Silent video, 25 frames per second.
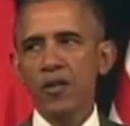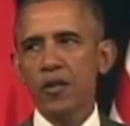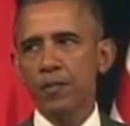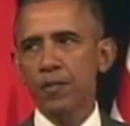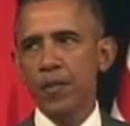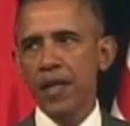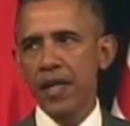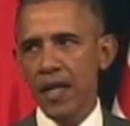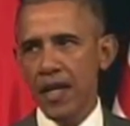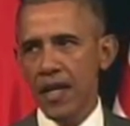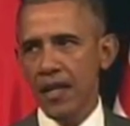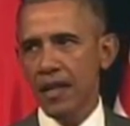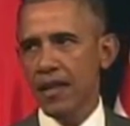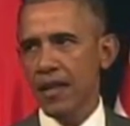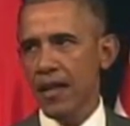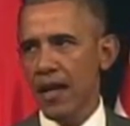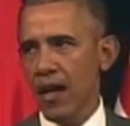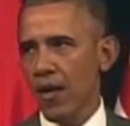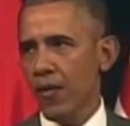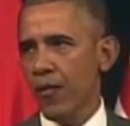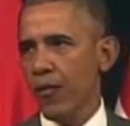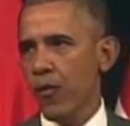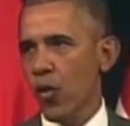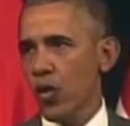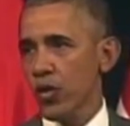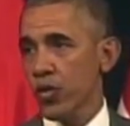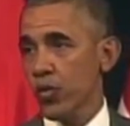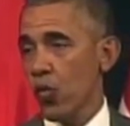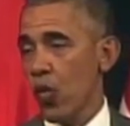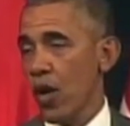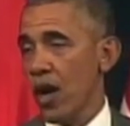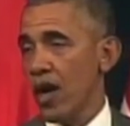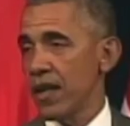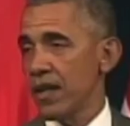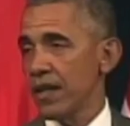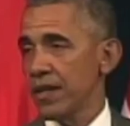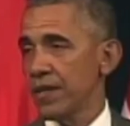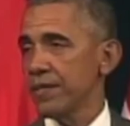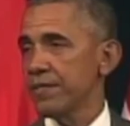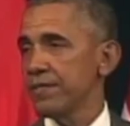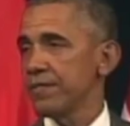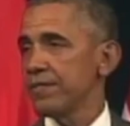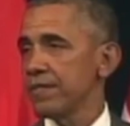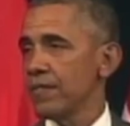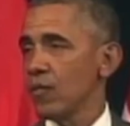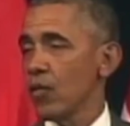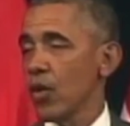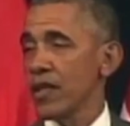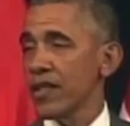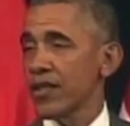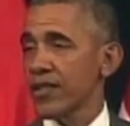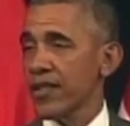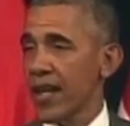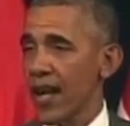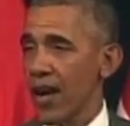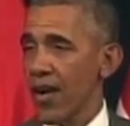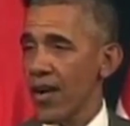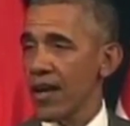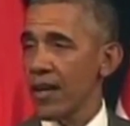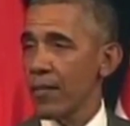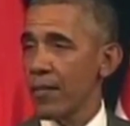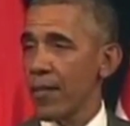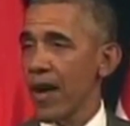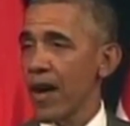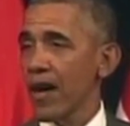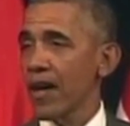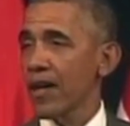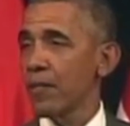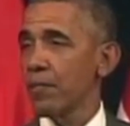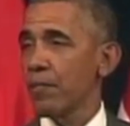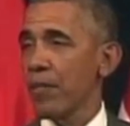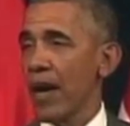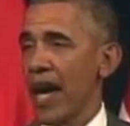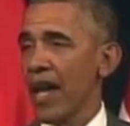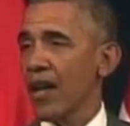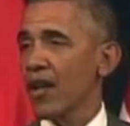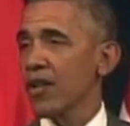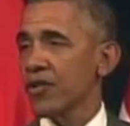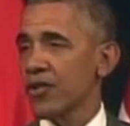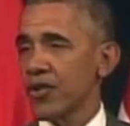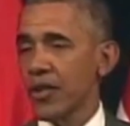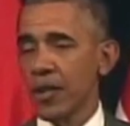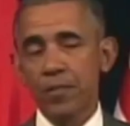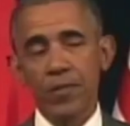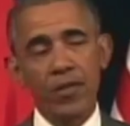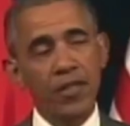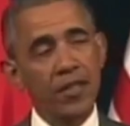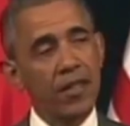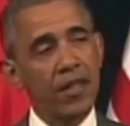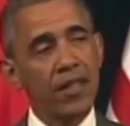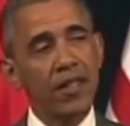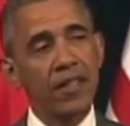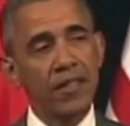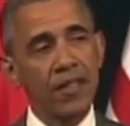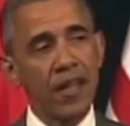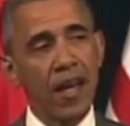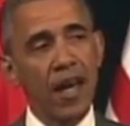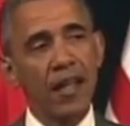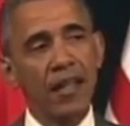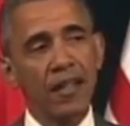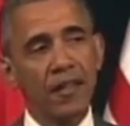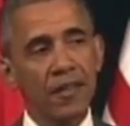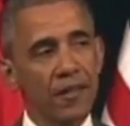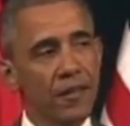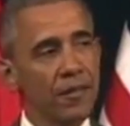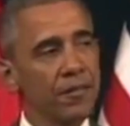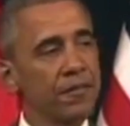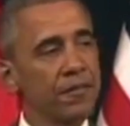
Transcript: beneath Air Force One once carried American battleships to this island